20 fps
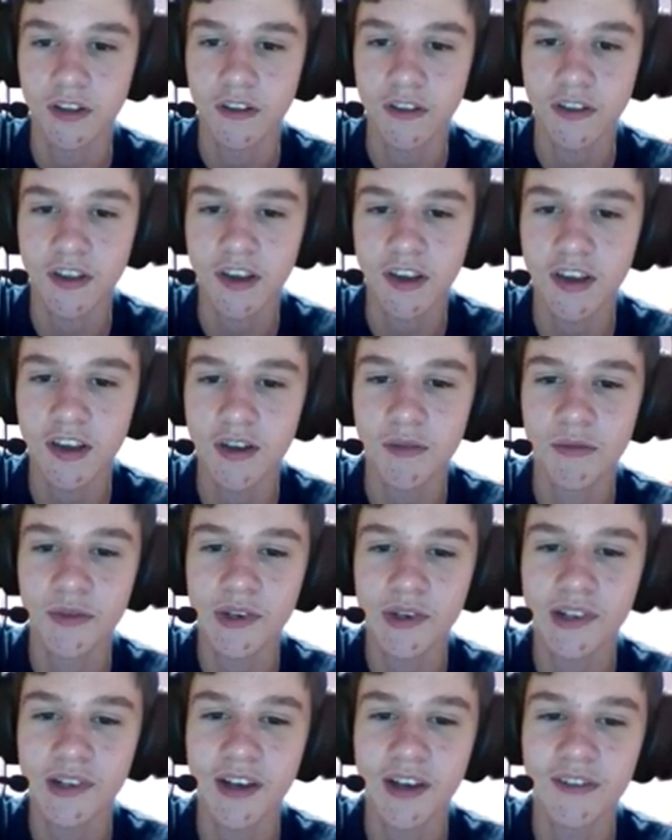Tim,
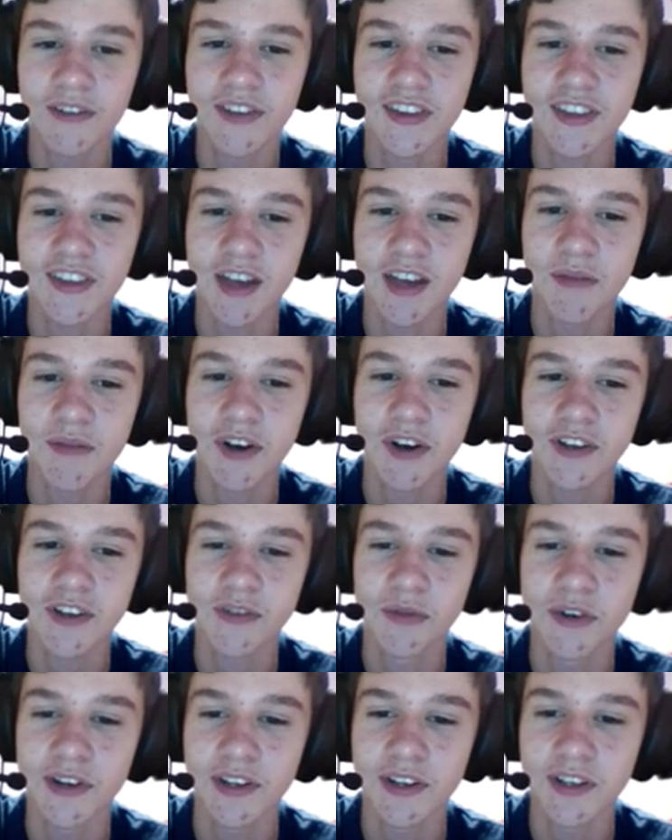we love this tiny box
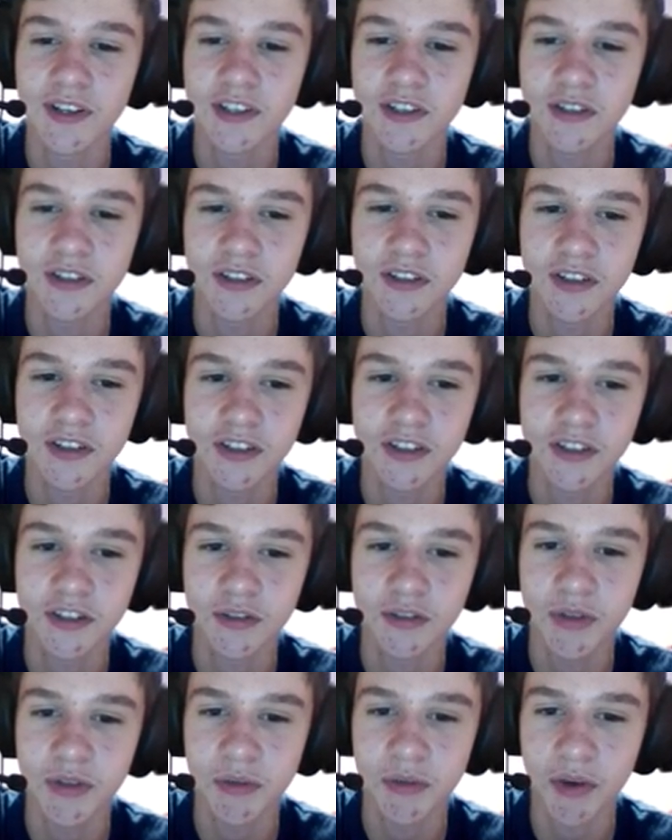more than it sh
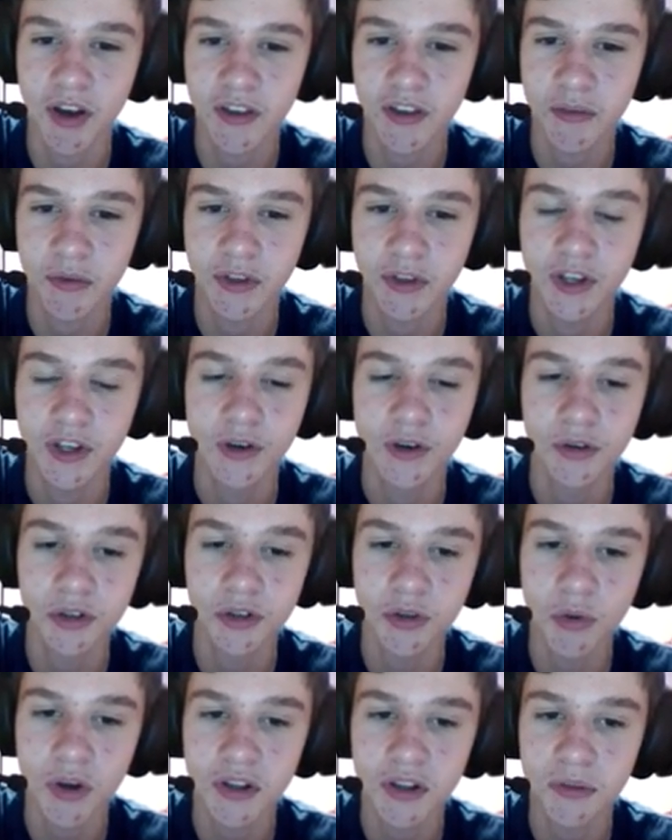should be possible. We really
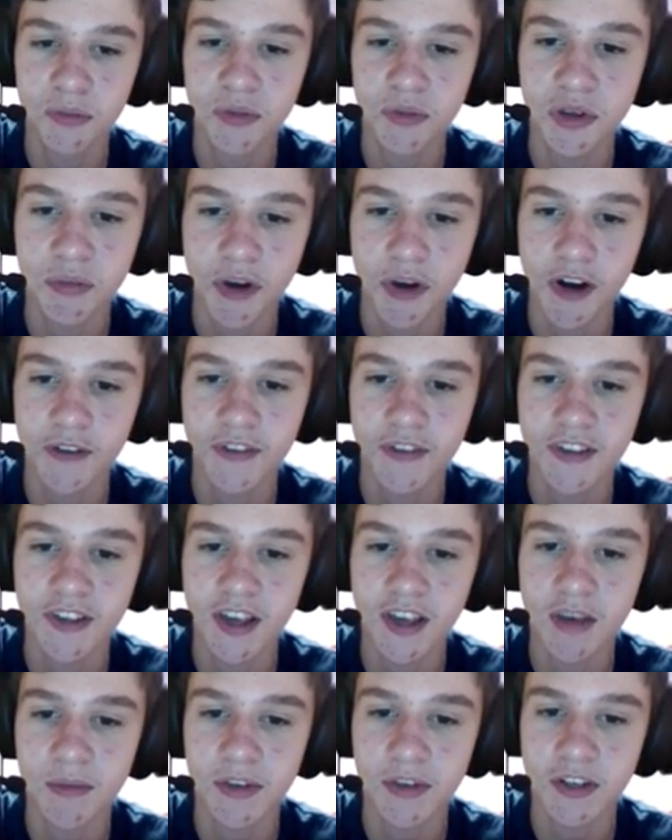wanted him to be a part of this
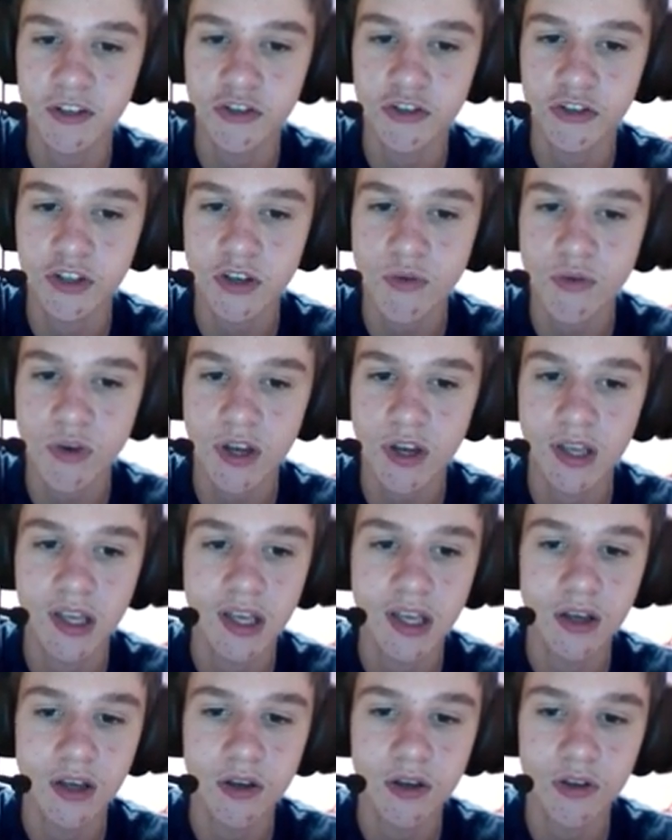game in an interesting way.
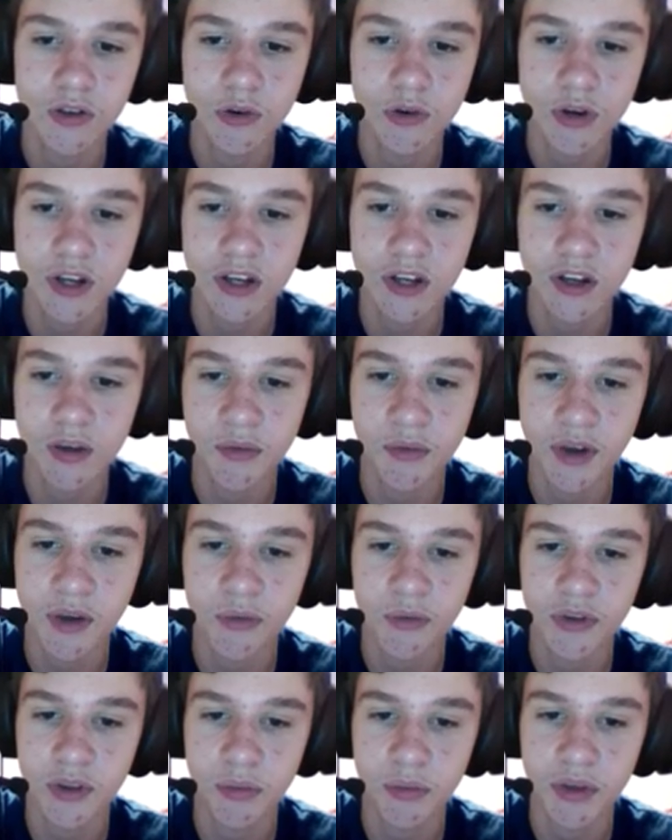It was great coming up
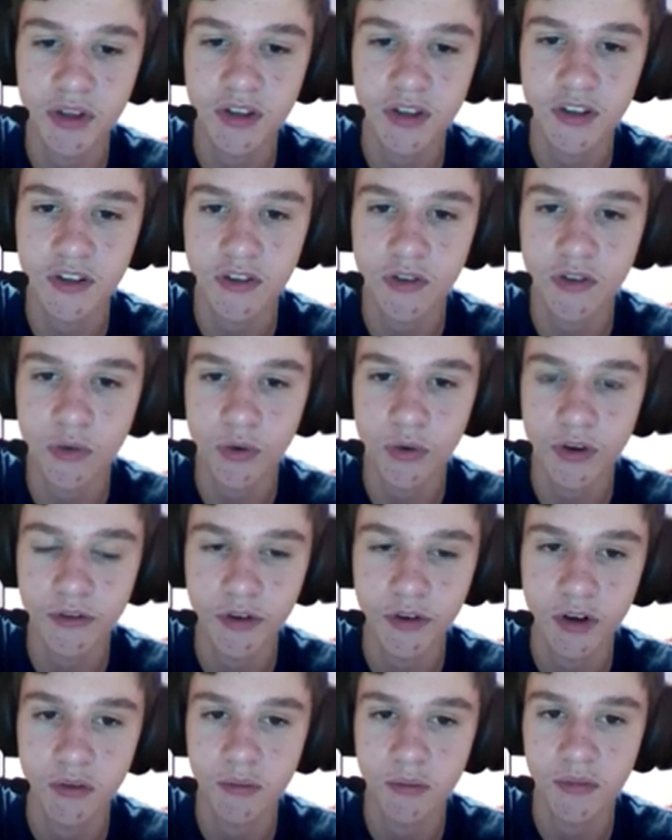with abilities and story for
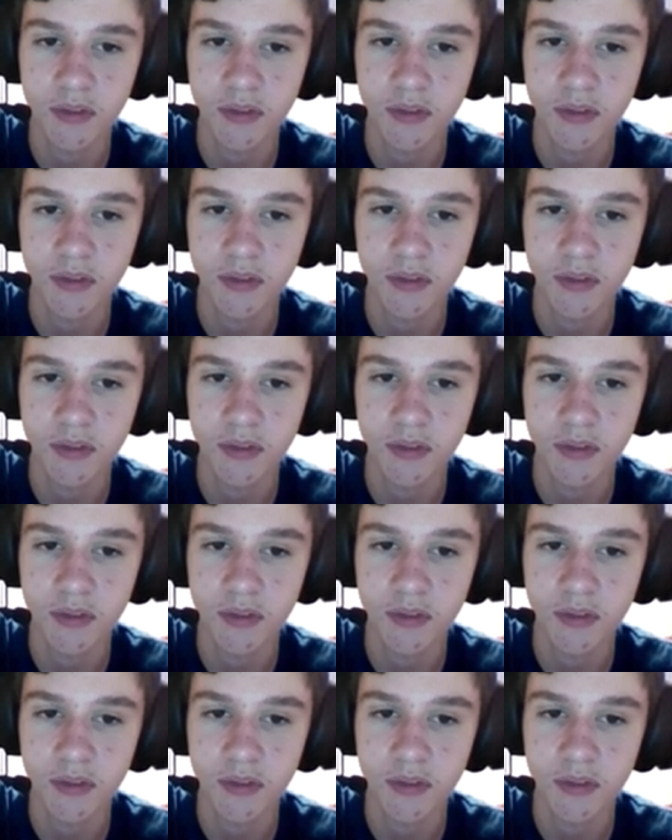him.